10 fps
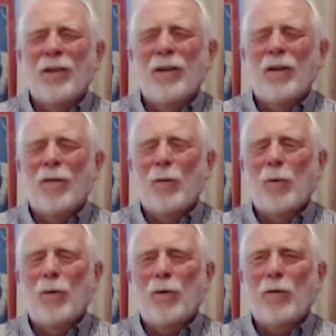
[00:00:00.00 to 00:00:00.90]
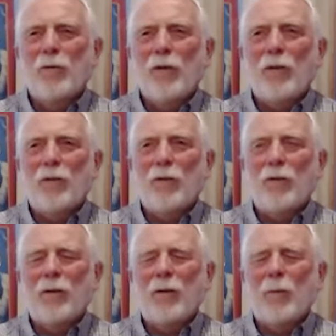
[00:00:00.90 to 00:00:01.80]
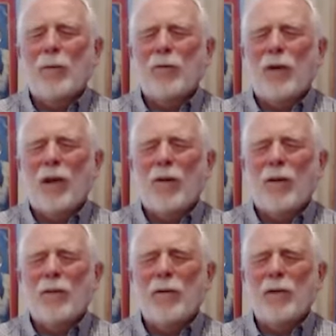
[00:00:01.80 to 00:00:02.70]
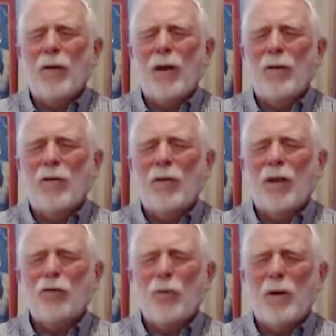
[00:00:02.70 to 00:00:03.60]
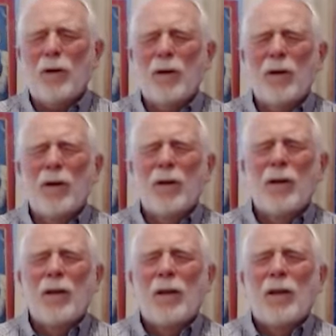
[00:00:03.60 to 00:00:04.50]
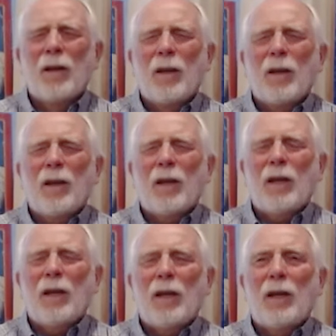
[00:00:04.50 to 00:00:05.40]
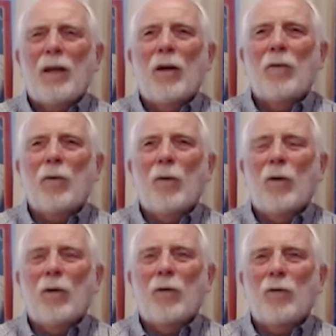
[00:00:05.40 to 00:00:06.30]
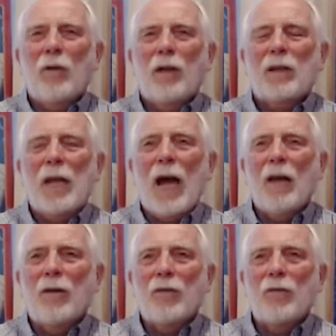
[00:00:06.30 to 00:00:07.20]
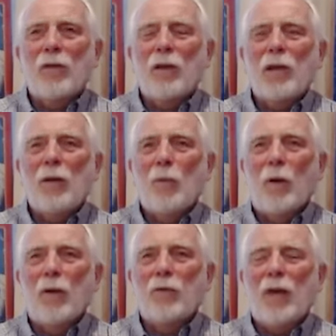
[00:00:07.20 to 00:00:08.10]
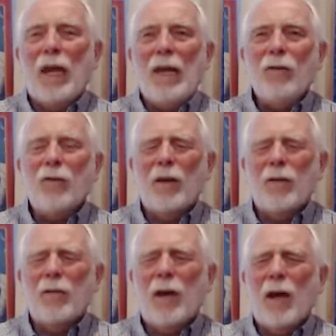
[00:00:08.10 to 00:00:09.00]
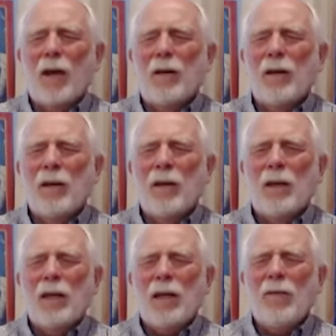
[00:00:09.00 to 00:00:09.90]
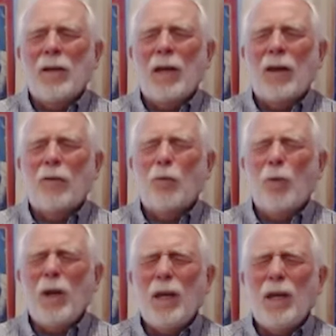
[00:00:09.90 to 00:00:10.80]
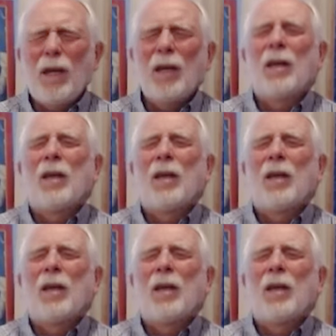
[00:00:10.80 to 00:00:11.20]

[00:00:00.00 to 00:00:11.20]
of the words of Jesus, the Messiah, the living Christ, Yeshua. He, of course, acknowledged that he was a Son of God, even as we